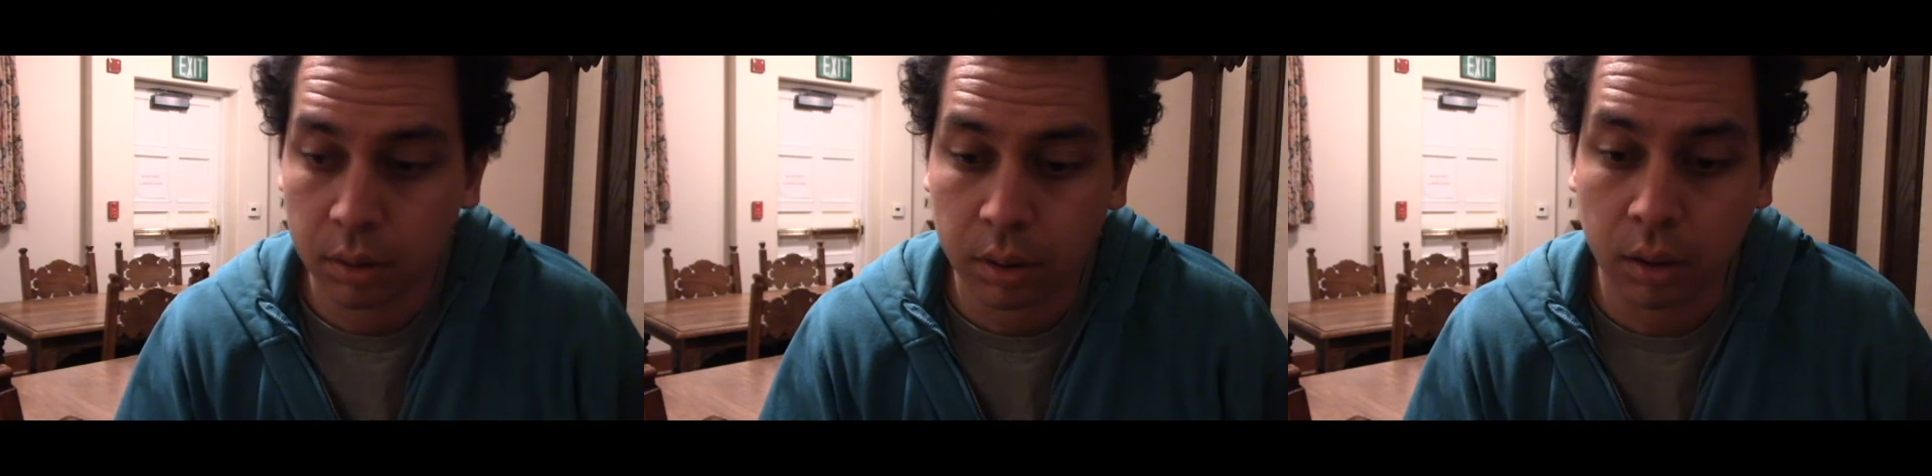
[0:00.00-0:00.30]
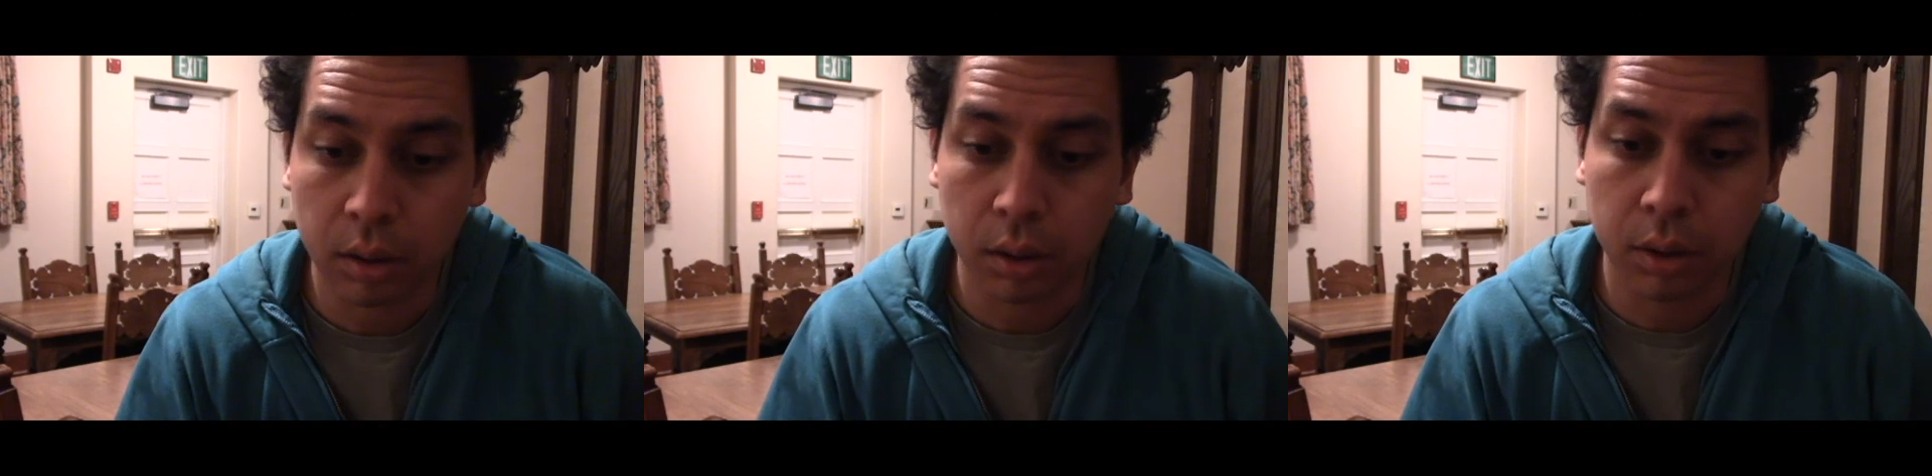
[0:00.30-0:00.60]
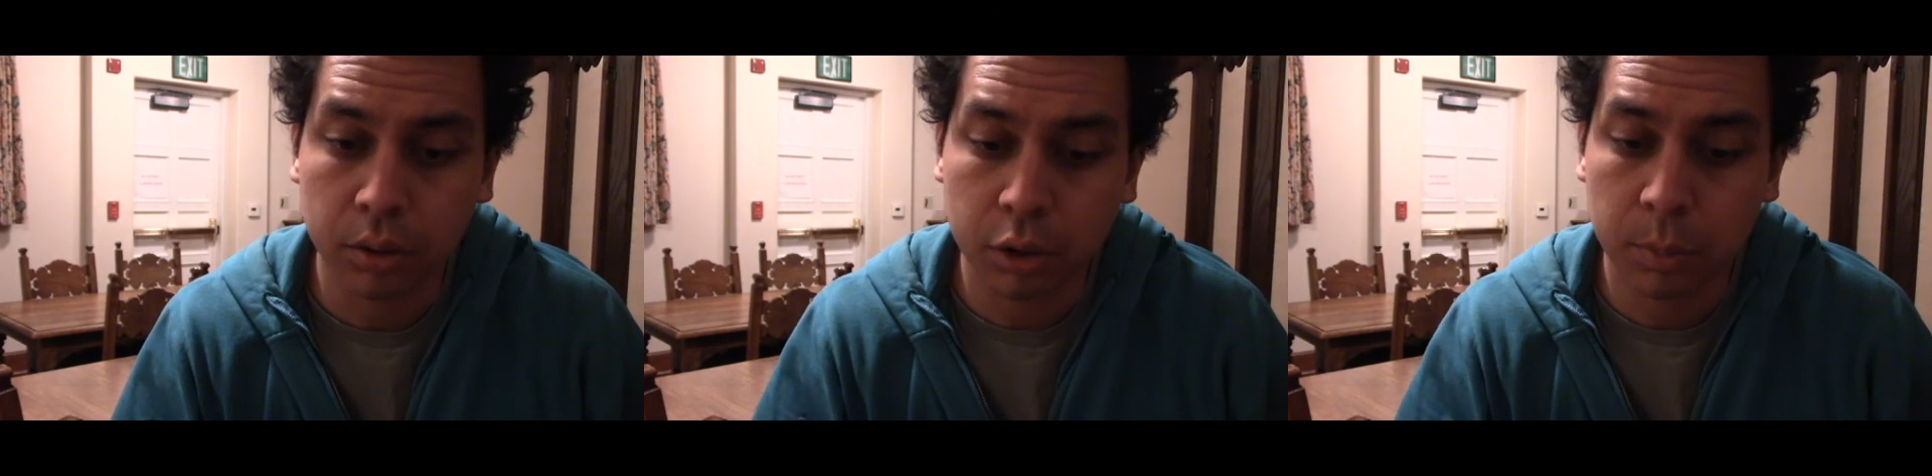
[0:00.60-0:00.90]
and uh,
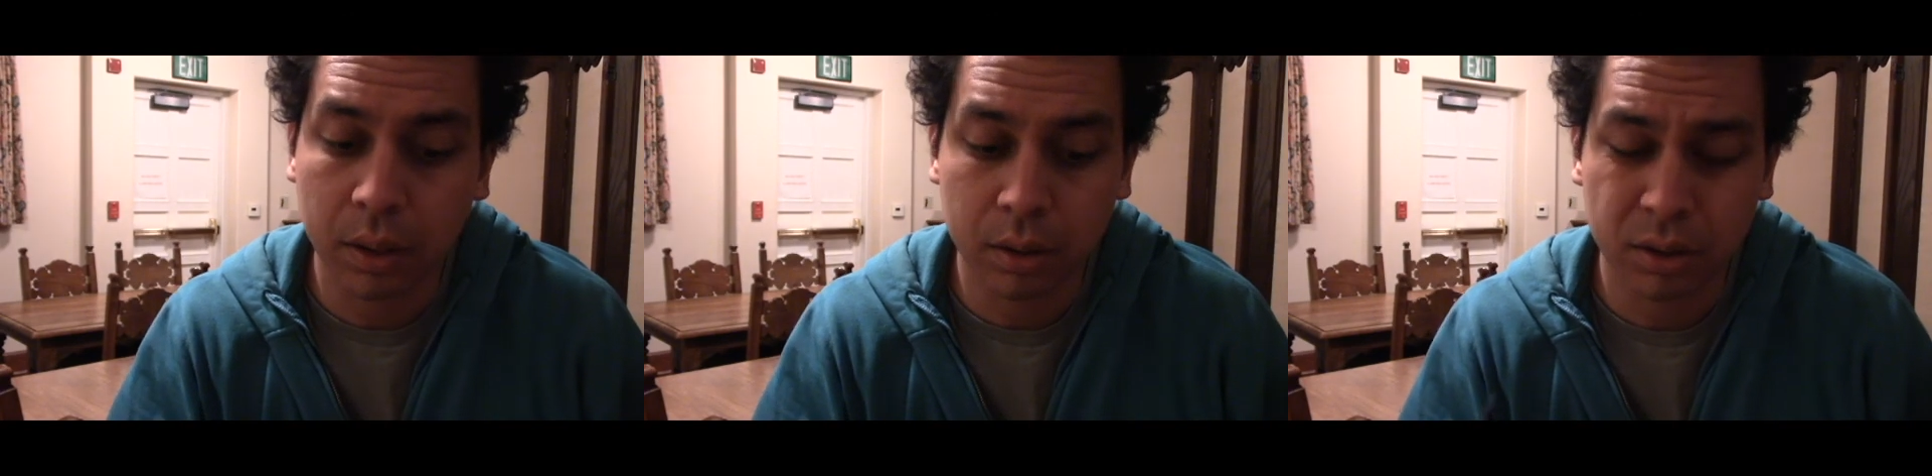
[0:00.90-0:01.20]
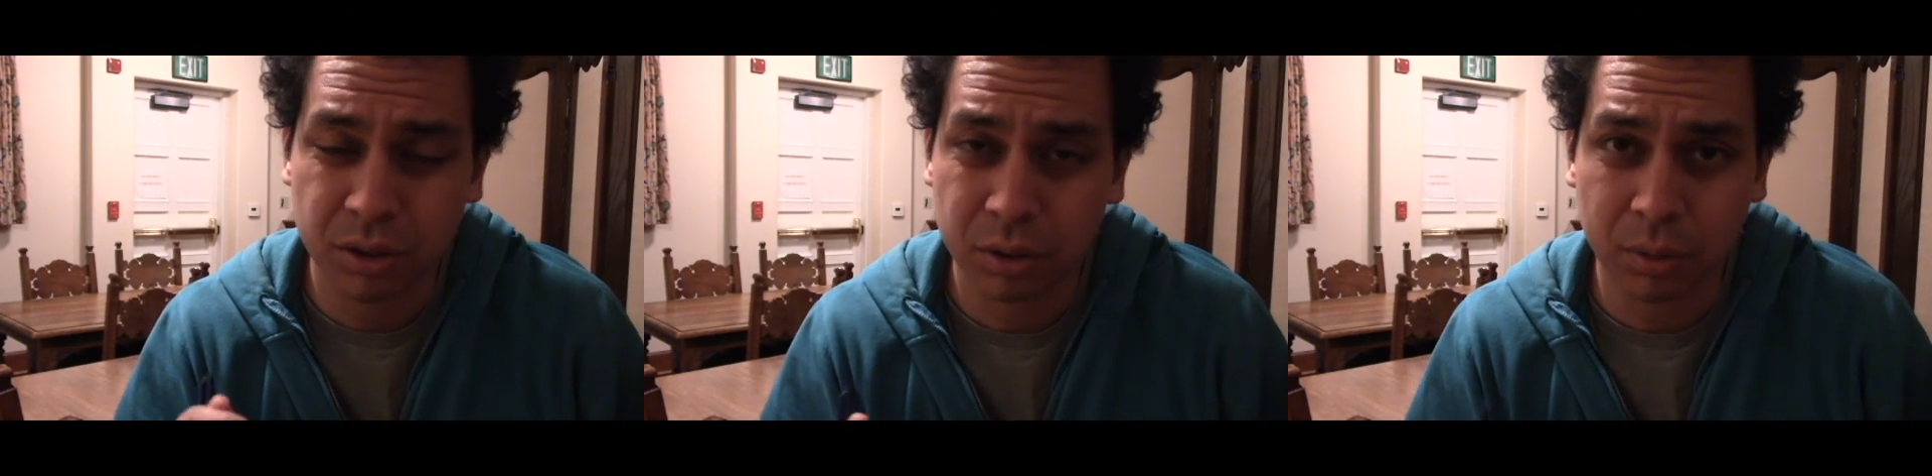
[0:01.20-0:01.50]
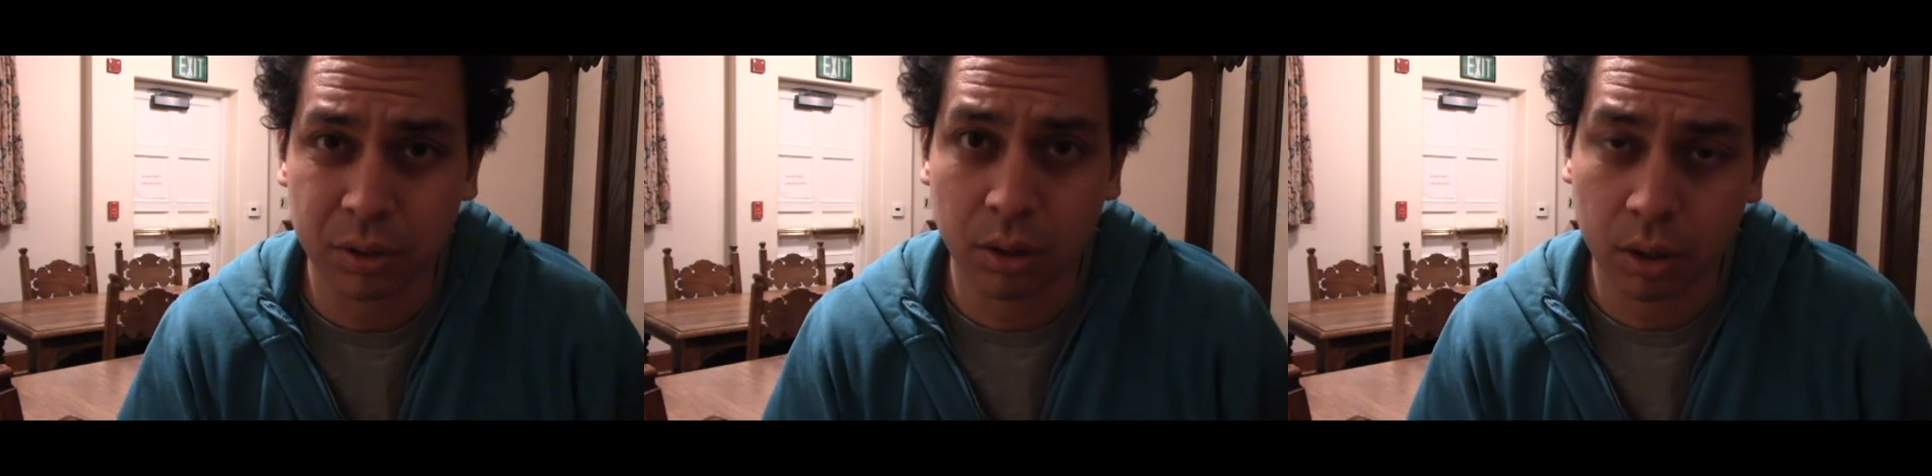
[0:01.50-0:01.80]
just pay attention to
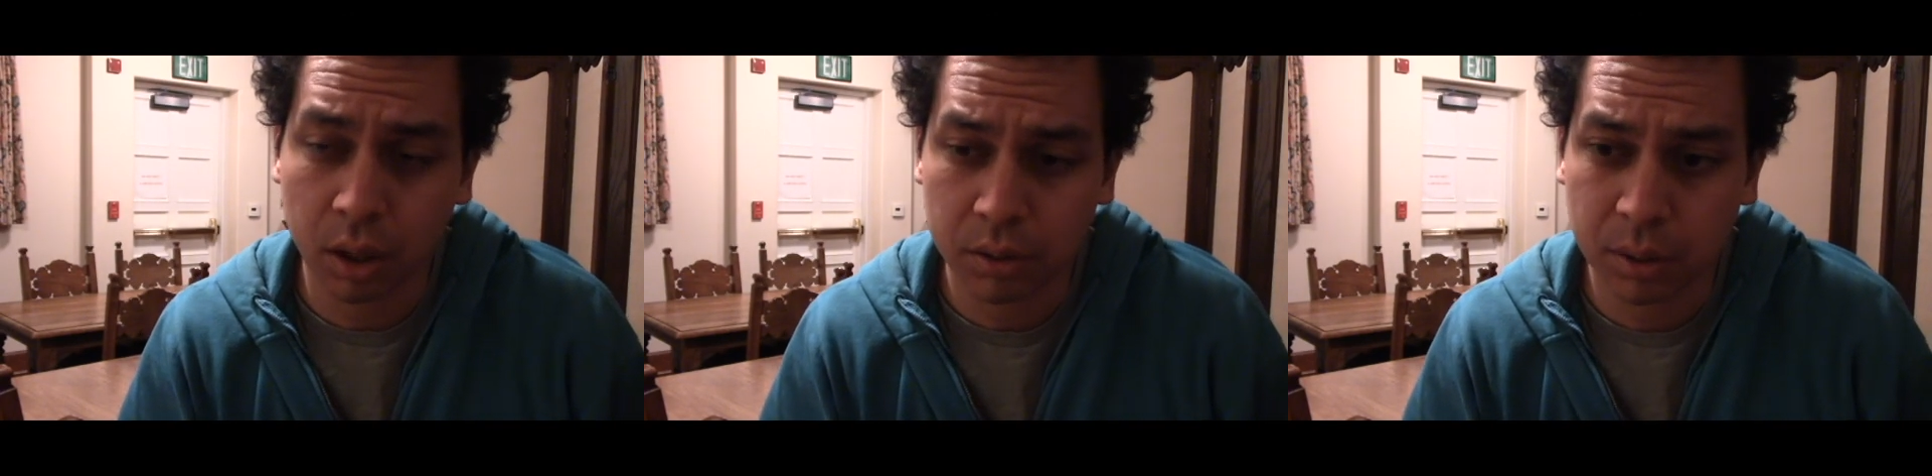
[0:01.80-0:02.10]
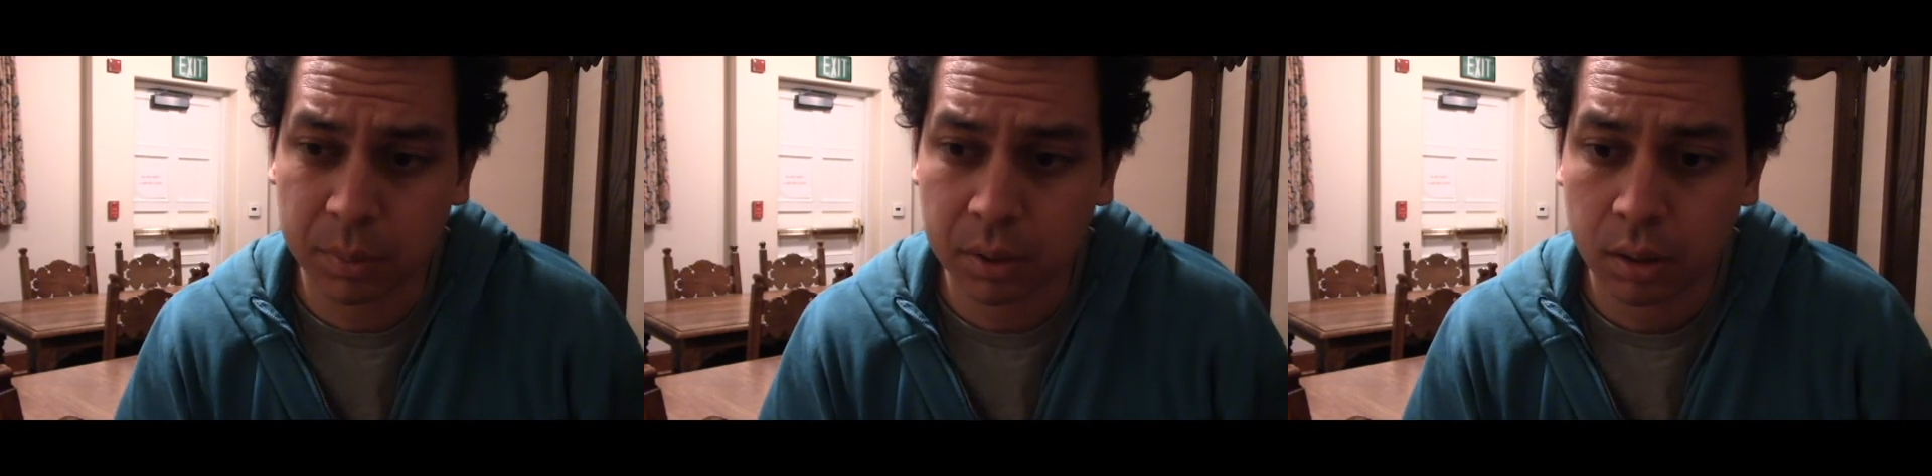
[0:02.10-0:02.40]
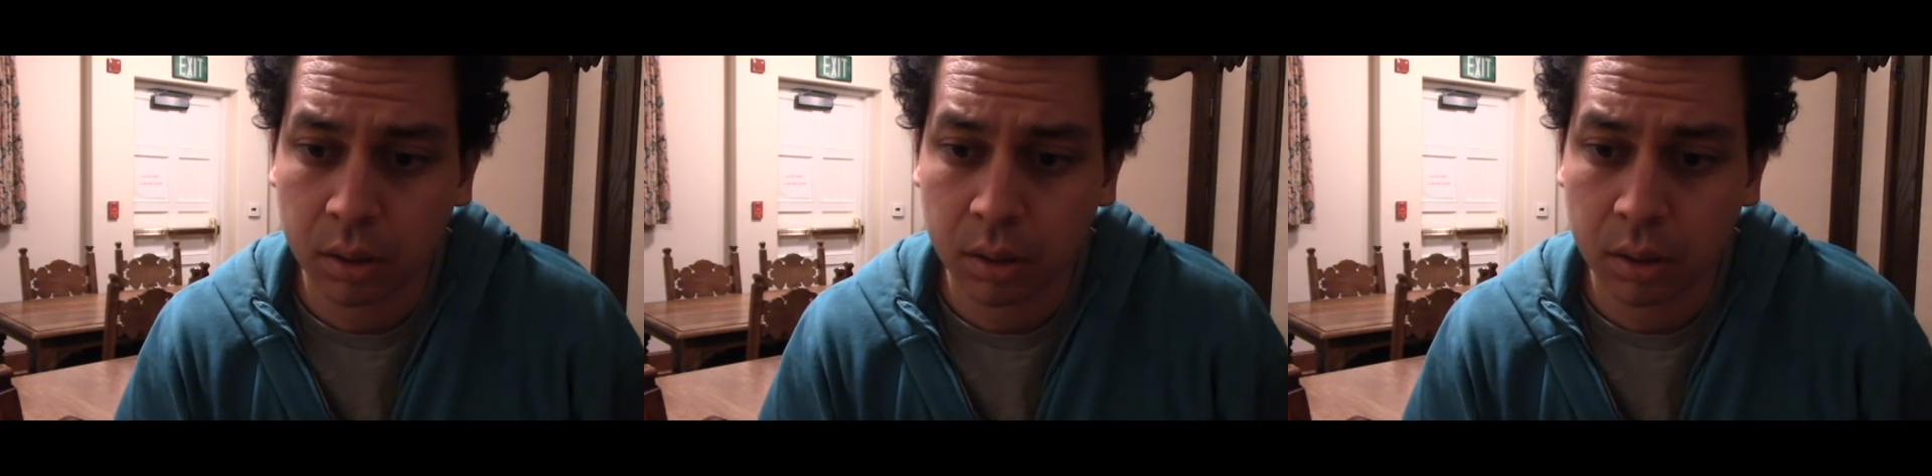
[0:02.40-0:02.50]
each of the concepts.